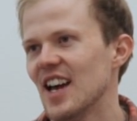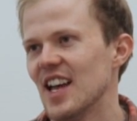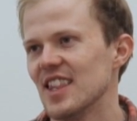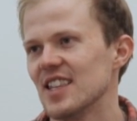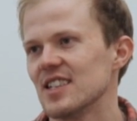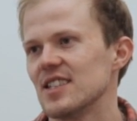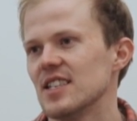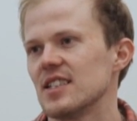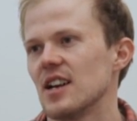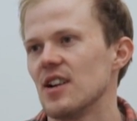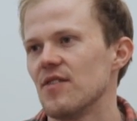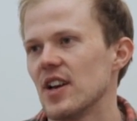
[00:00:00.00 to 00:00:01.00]
and
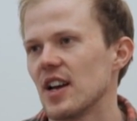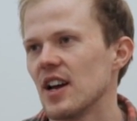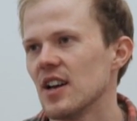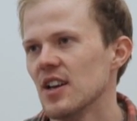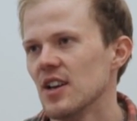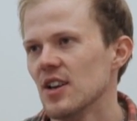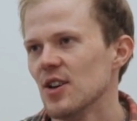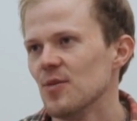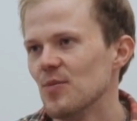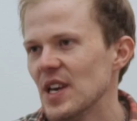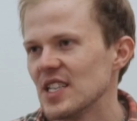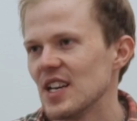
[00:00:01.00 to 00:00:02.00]
this kind of like a
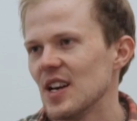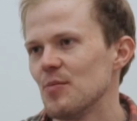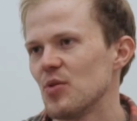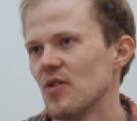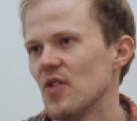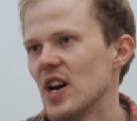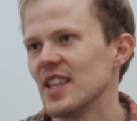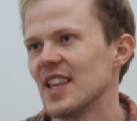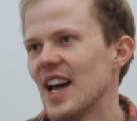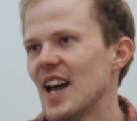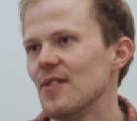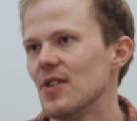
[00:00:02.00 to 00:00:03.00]
basically
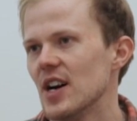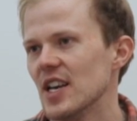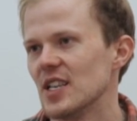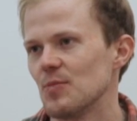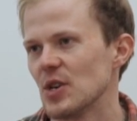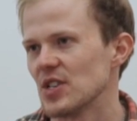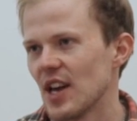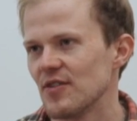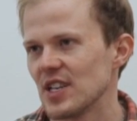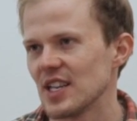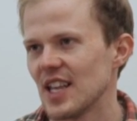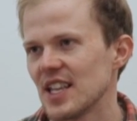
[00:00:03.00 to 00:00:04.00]
provide the advice because
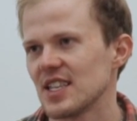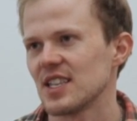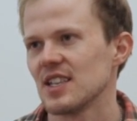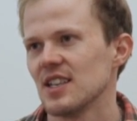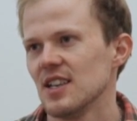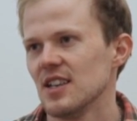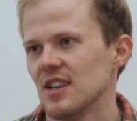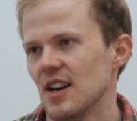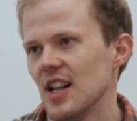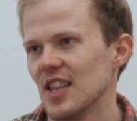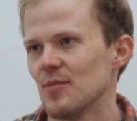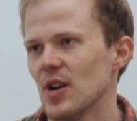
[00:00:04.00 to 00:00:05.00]
obviously that's
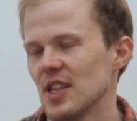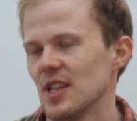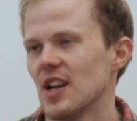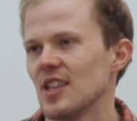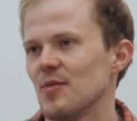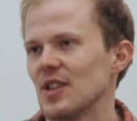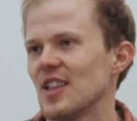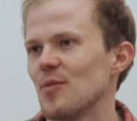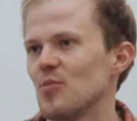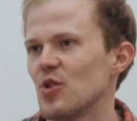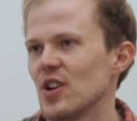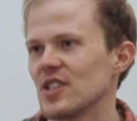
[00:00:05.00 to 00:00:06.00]
ultimately
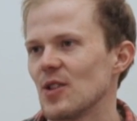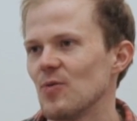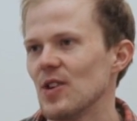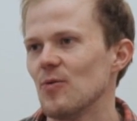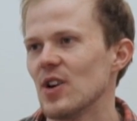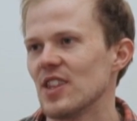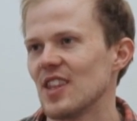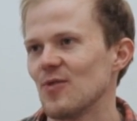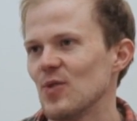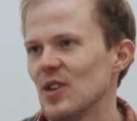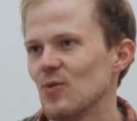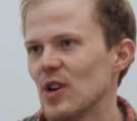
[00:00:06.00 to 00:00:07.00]
the product that we want
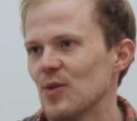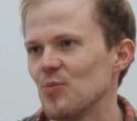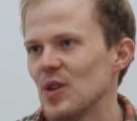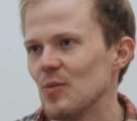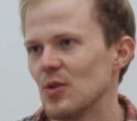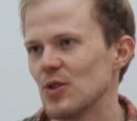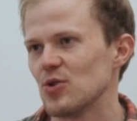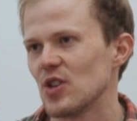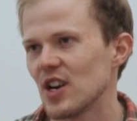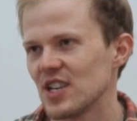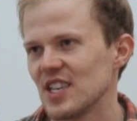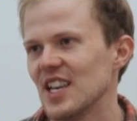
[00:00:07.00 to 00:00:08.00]
that we want people to
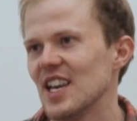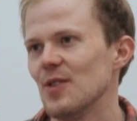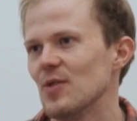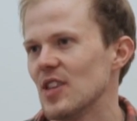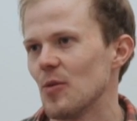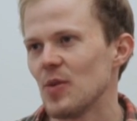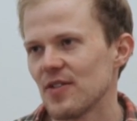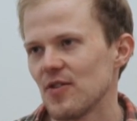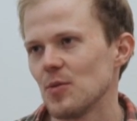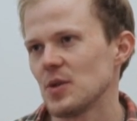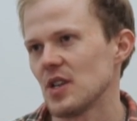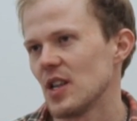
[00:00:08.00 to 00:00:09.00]
succeed with their
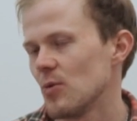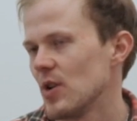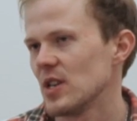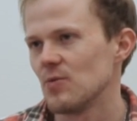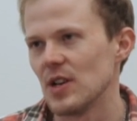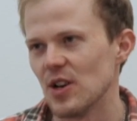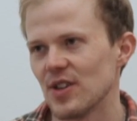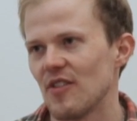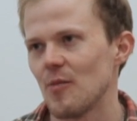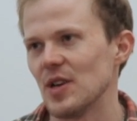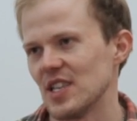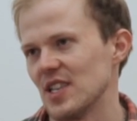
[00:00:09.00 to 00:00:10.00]
platforms otherwise we don't
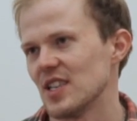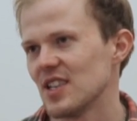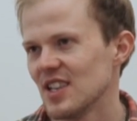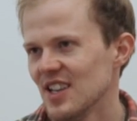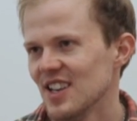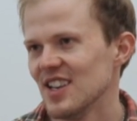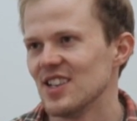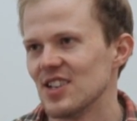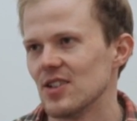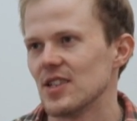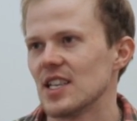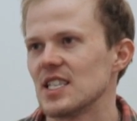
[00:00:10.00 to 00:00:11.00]
have a business yeah.
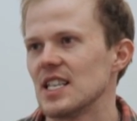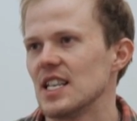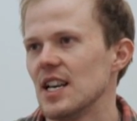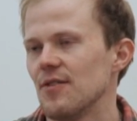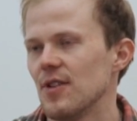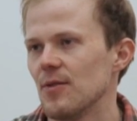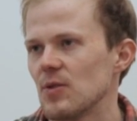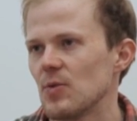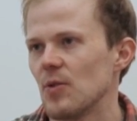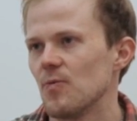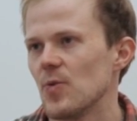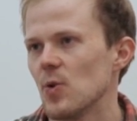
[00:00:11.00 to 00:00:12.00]
so that's the, definitely what
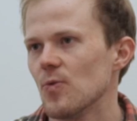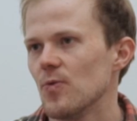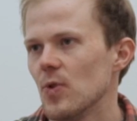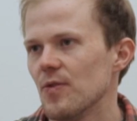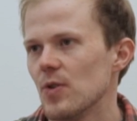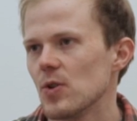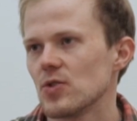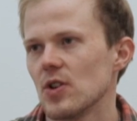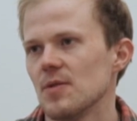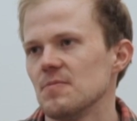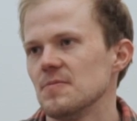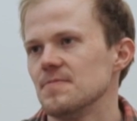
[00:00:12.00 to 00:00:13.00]
we're fo fully
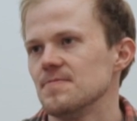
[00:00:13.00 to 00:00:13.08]
focused on